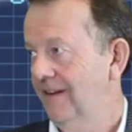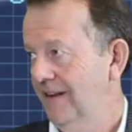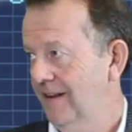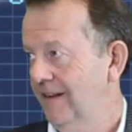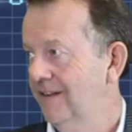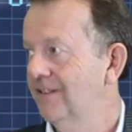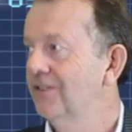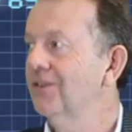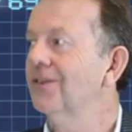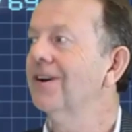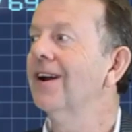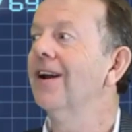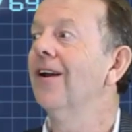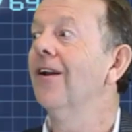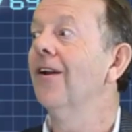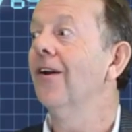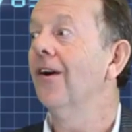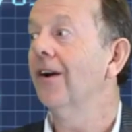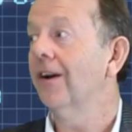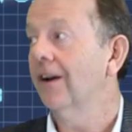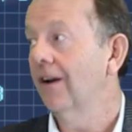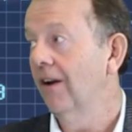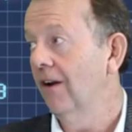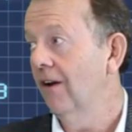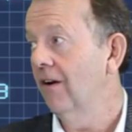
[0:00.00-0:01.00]
took a
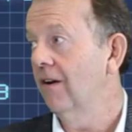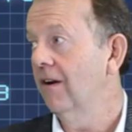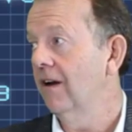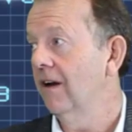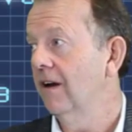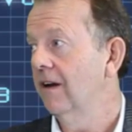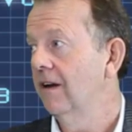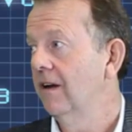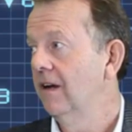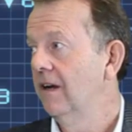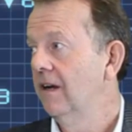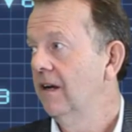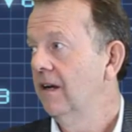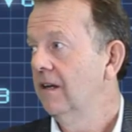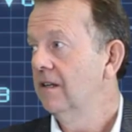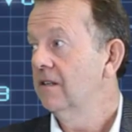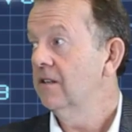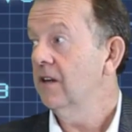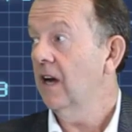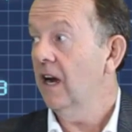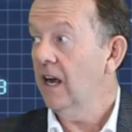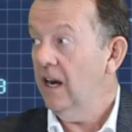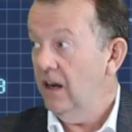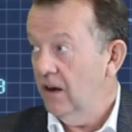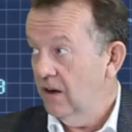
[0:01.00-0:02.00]
lot longer. So
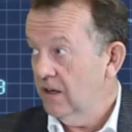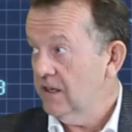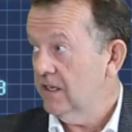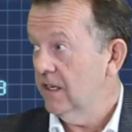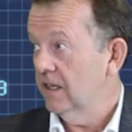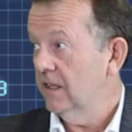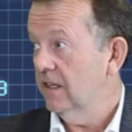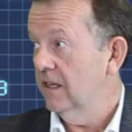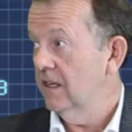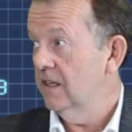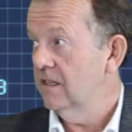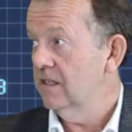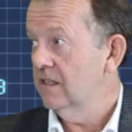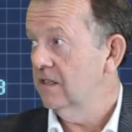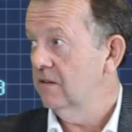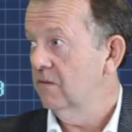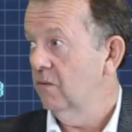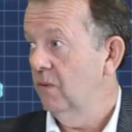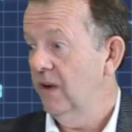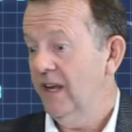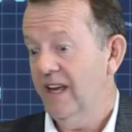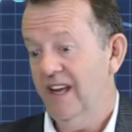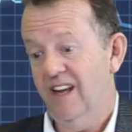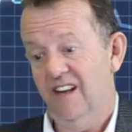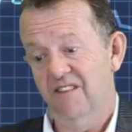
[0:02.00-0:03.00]
I looked at this. We
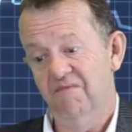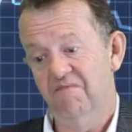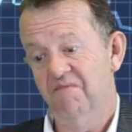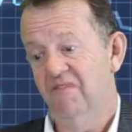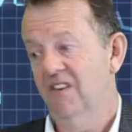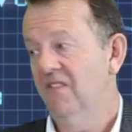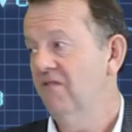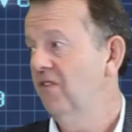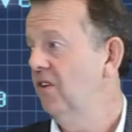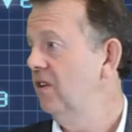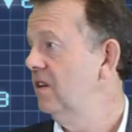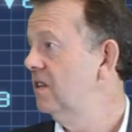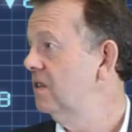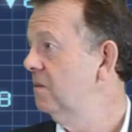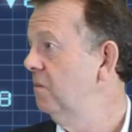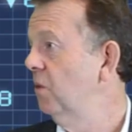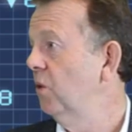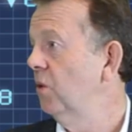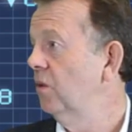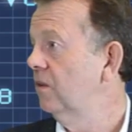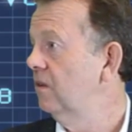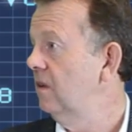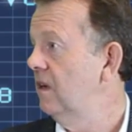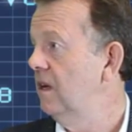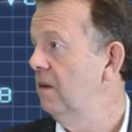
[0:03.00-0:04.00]
had a very small
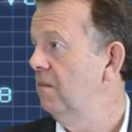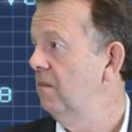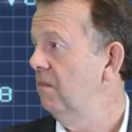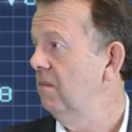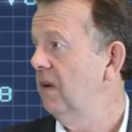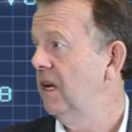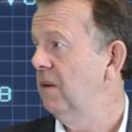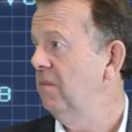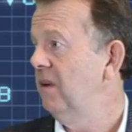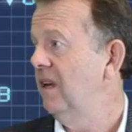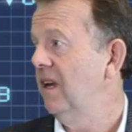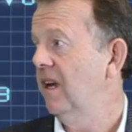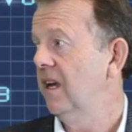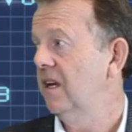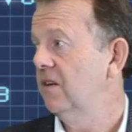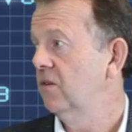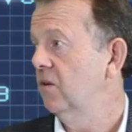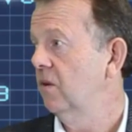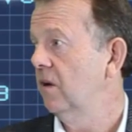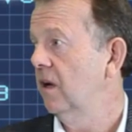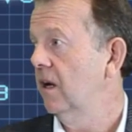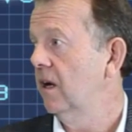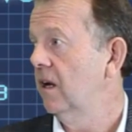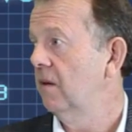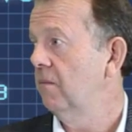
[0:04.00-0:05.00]
team, maybe 8 or
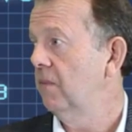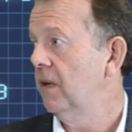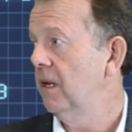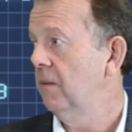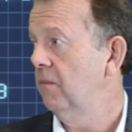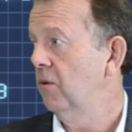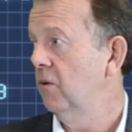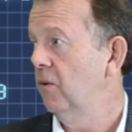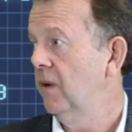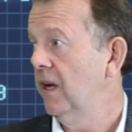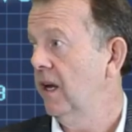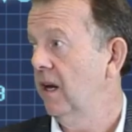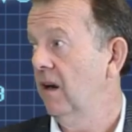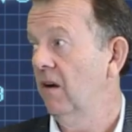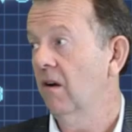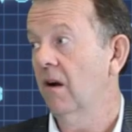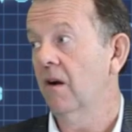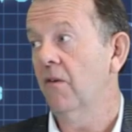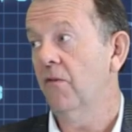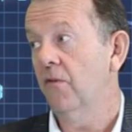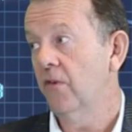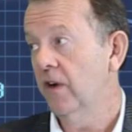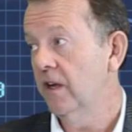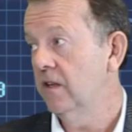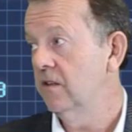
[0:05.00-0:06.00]
9 people. We had a lot of
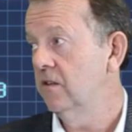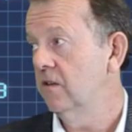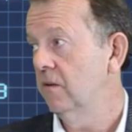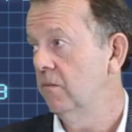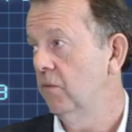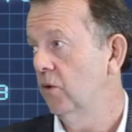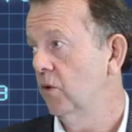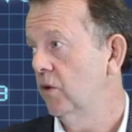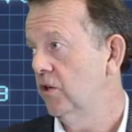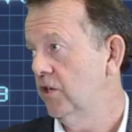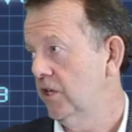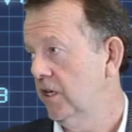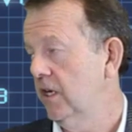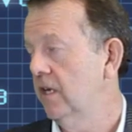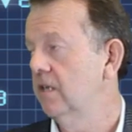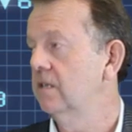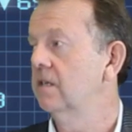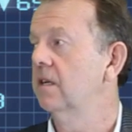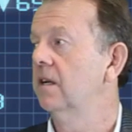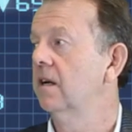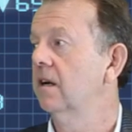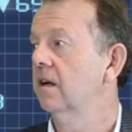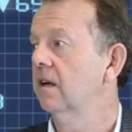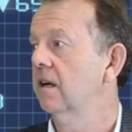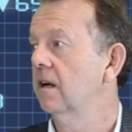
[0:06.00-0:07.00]
friends who bought shares in
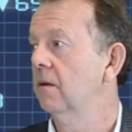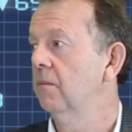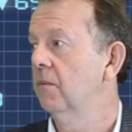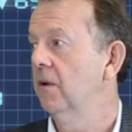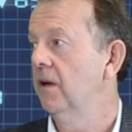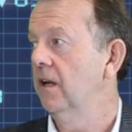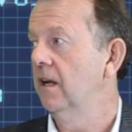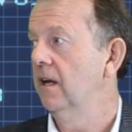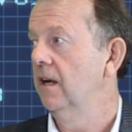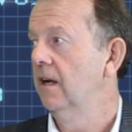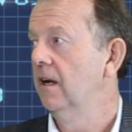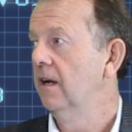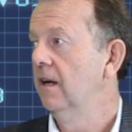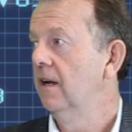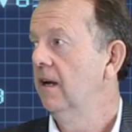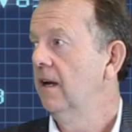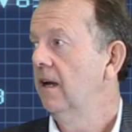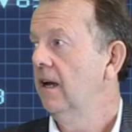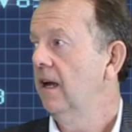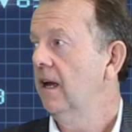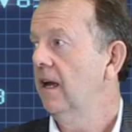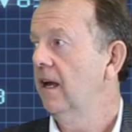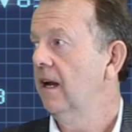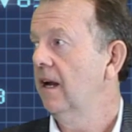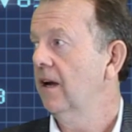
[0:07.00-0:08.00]
our company,
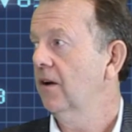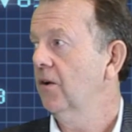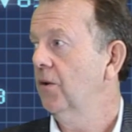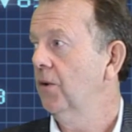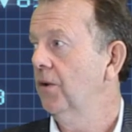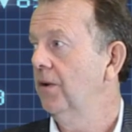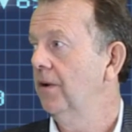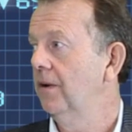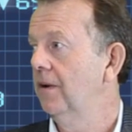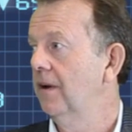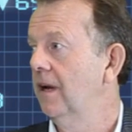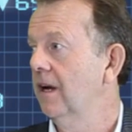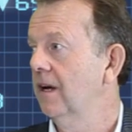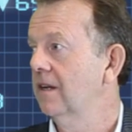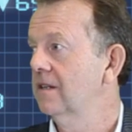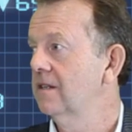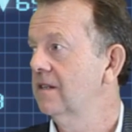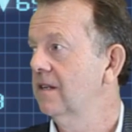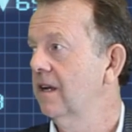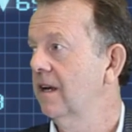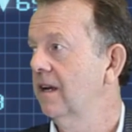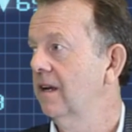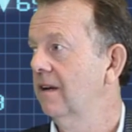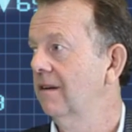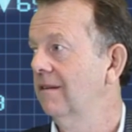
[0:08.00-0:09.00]
and I couldn't now
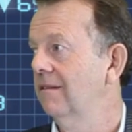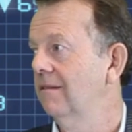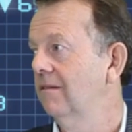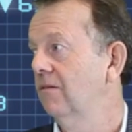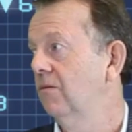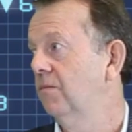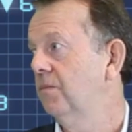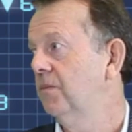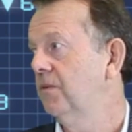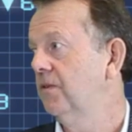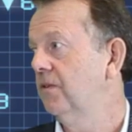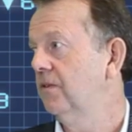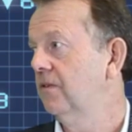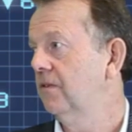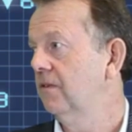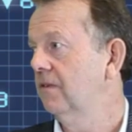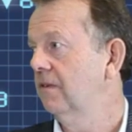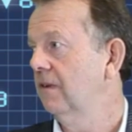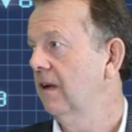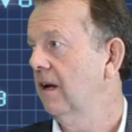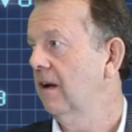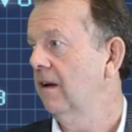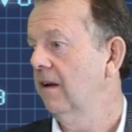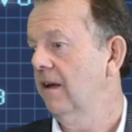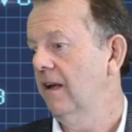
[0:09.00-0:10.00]
say, oops,
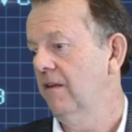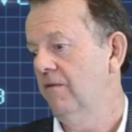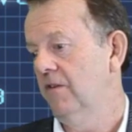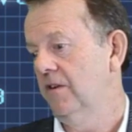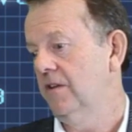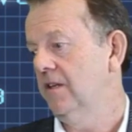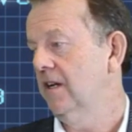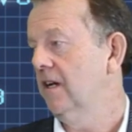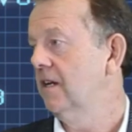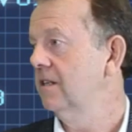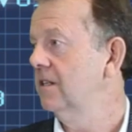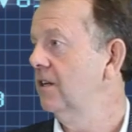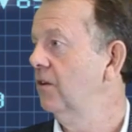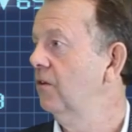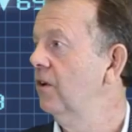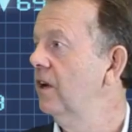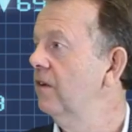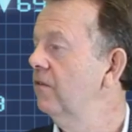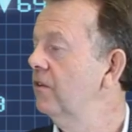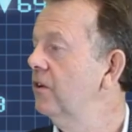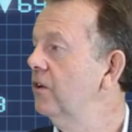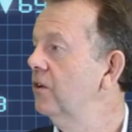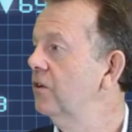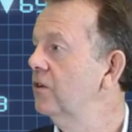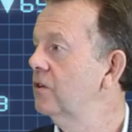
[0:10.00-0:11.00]
our advertising
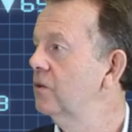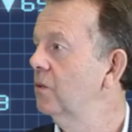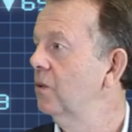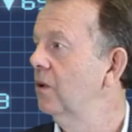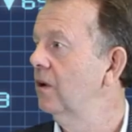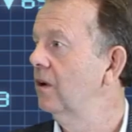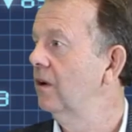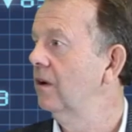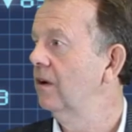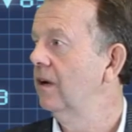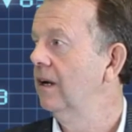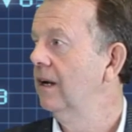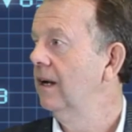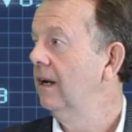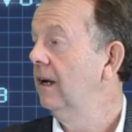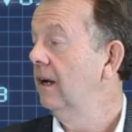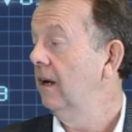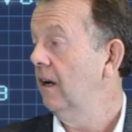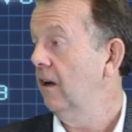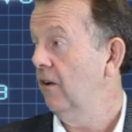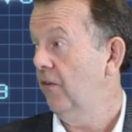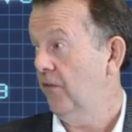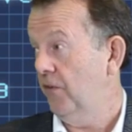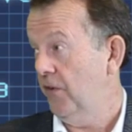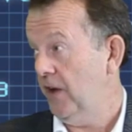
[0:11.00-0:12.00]
revenues were
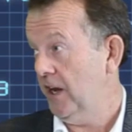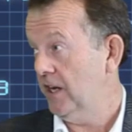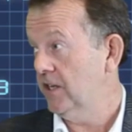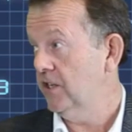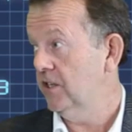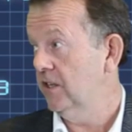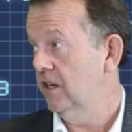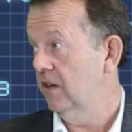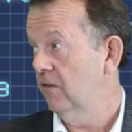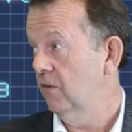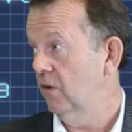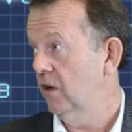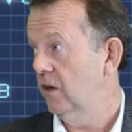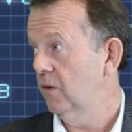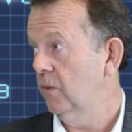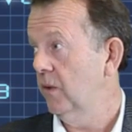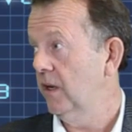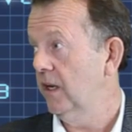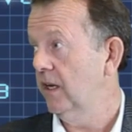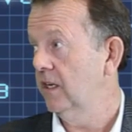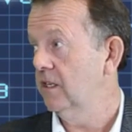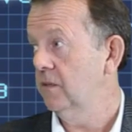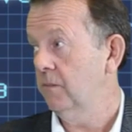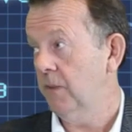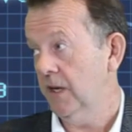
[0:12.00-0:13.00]
a fraction of what we
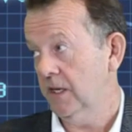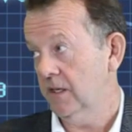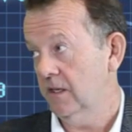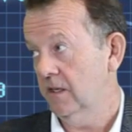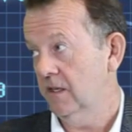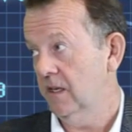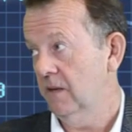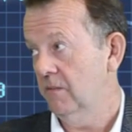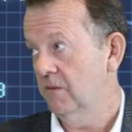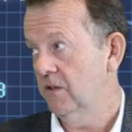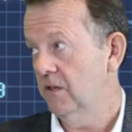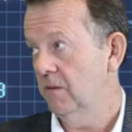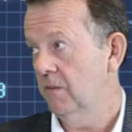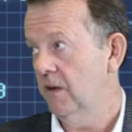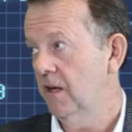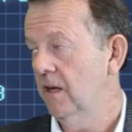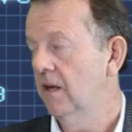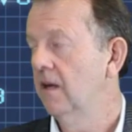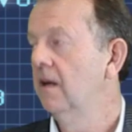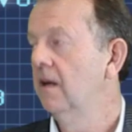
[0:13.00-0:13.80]
expected them to be.